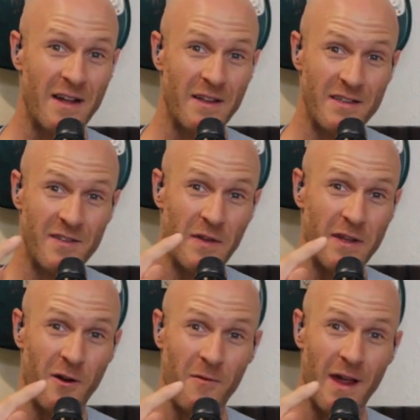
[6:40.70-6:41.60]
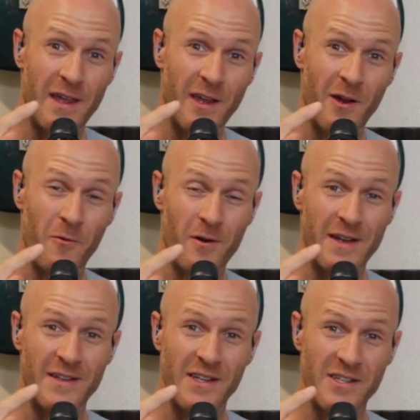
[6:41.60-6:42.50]
click this video right here where
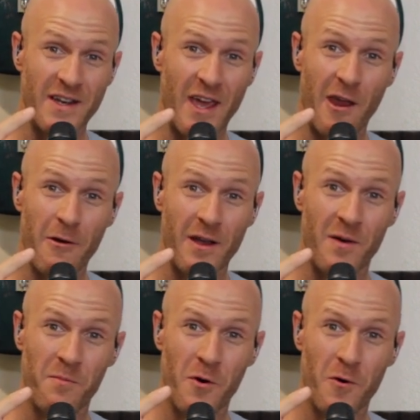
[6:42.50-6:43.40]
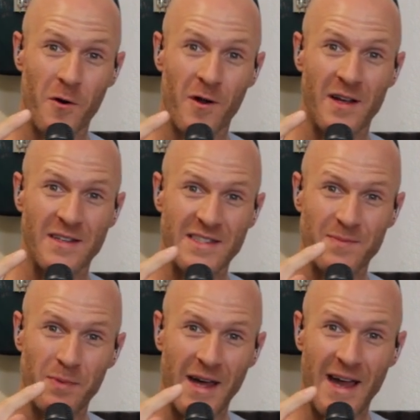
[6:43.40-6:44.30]
I teach an Eric Moore
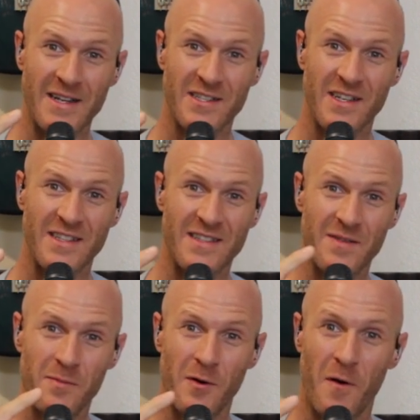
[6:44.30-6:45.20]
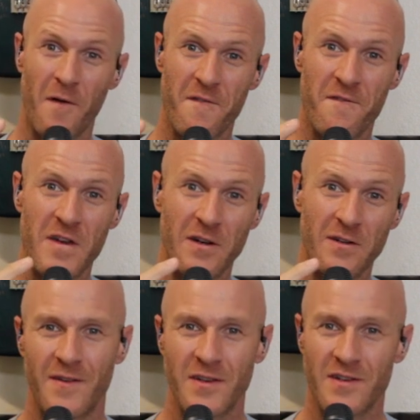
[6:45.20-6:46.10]
splash cymbal
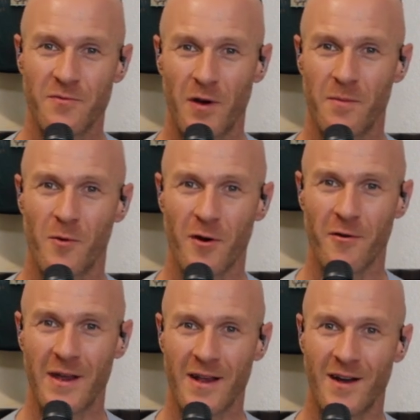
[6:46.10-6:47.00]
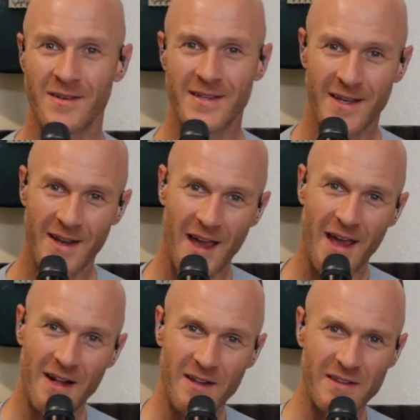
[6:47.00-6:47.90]
fill. If you just want more great content,
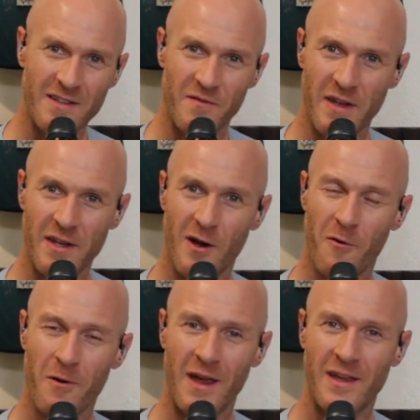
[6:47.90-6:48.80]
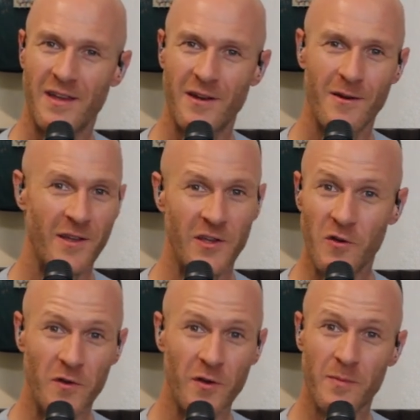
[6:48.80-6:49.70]
click this video right here.
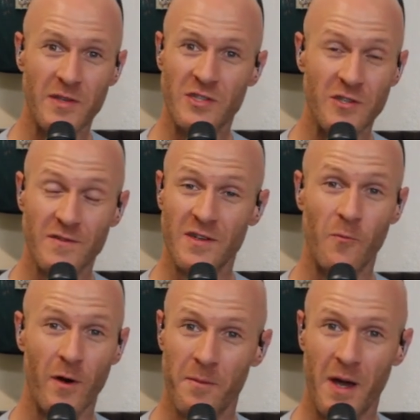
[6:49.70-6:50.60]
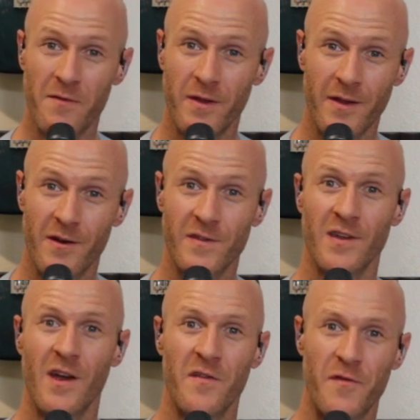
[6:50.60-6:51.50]
YouTube is choosing one of my videos
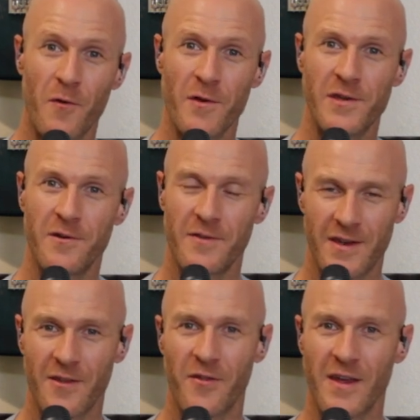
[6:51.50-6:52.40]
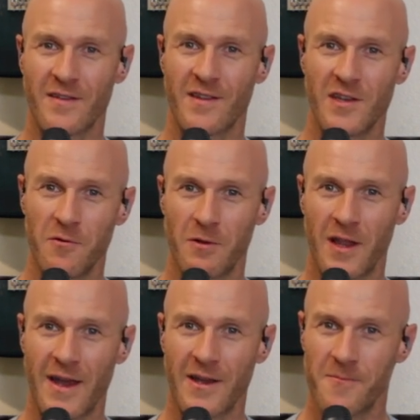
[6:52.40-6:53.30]
for you that it thinks that you will
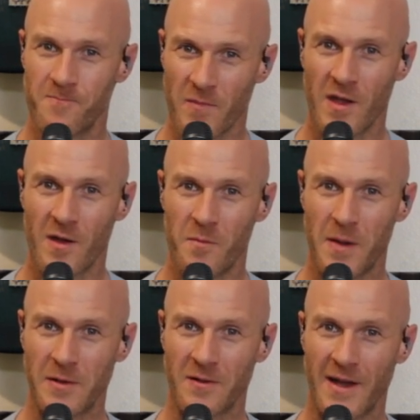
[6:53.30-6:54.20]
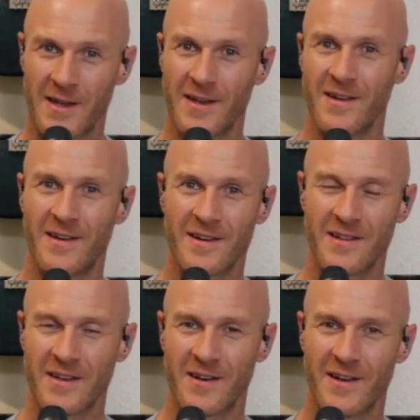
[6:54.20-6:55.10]
like. Maybe you'll like it,
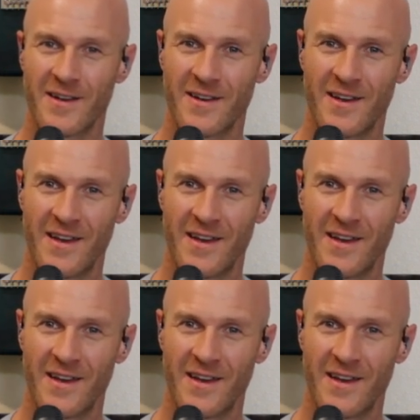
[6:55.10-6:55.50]
click on it,